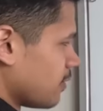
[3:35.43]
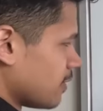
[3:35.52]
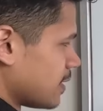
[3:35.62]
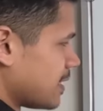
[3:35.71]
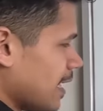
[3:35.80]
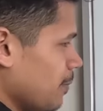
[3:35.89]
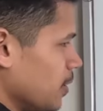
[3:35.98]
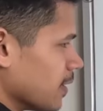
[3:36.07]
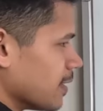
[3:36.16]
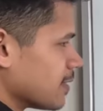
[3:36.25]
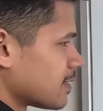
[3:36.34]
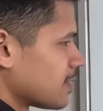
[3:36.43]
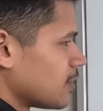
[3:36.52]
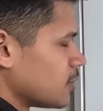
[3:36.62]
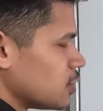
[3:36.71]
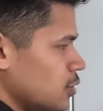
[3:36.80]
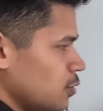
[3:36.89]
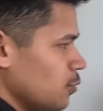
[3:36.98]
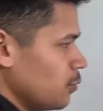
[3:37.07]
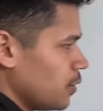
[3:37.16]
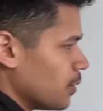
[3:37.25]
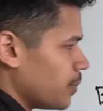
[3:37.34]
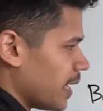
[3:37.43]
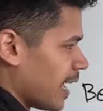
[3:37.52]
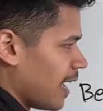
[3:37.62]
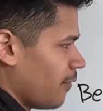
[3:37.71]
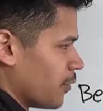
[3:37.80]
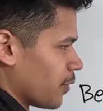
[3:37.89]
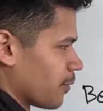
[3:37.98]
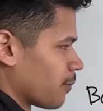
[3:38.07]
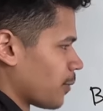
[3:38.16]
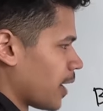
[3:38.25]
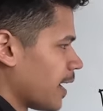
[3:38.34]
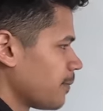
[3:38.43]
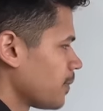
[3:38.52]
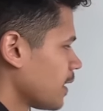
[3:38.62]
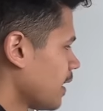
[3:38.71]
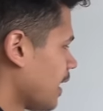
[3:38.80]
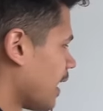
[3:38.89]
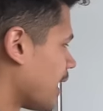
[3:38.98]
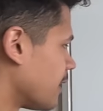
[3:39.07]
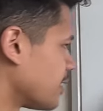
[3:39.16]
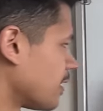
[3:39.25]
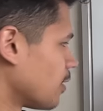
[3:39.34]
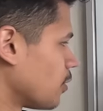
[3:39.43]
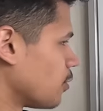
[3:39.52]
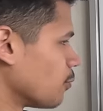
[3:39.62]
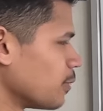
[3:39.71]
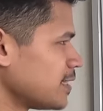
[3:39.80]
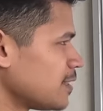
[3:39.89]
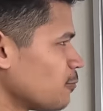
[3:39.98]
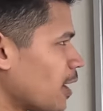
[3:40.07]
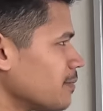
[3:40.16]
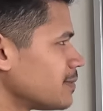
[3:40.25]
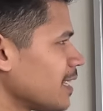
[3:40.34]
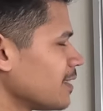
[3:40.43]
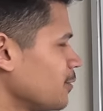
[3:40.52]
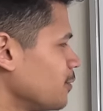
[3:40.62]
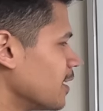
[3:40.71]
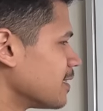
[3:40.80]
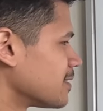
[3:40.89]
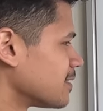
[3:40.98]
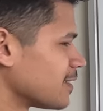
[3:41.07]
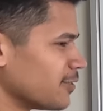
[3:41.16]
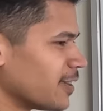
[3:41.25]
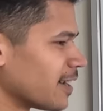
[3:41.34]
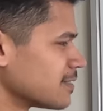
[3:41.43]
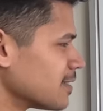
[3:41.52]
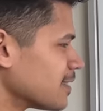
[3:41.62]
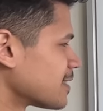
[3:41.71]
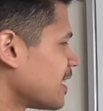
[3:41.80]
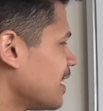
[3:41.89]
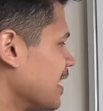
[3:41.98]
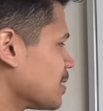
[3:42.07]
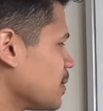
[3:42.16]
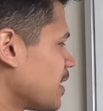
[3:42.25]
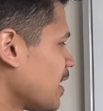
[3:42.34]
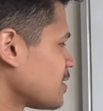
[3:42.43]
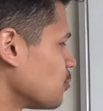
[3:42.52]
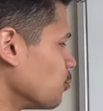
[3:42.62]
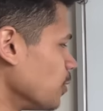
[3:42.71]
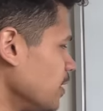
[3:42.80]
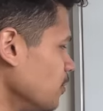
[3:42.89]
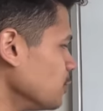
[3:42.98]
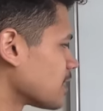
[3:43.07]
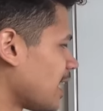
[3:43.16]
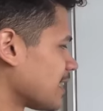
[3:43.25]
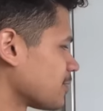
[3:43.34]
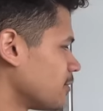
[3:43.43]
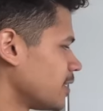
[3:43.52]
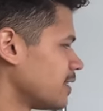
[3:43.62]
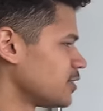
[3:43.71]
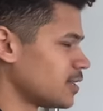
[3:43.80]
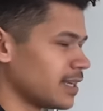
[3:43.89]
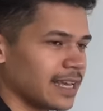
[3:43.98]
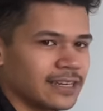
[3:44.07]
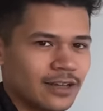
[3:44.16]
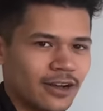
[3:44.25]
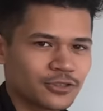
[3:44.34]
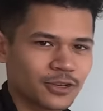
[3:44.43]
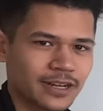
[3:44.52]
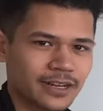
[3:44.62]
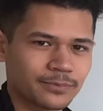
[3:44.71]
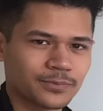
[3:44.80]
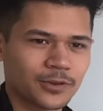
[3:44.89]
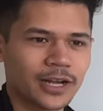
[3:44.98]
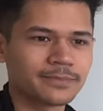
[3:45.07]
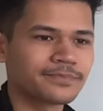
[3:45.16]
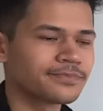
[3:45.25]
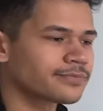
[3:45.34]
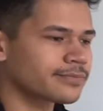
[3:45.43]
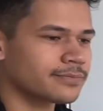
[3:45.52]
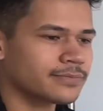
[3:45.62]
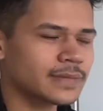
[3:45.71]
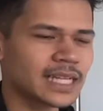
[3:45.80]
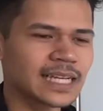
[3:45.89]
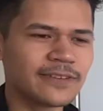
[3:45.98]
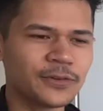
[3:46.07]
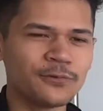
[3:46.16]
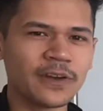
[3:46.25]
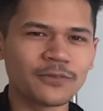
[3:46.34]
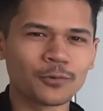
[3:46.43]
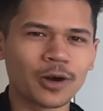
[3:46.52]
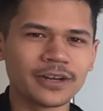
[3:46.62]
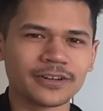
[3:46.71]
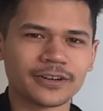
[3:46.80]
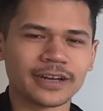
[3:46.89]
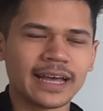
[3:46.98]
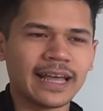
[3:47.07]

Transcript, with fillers: stimulus to the behavior, right? And the reason why I'm telling you this, you guys this, is because we use classical conditioning in dog training, right? If you've ever wondered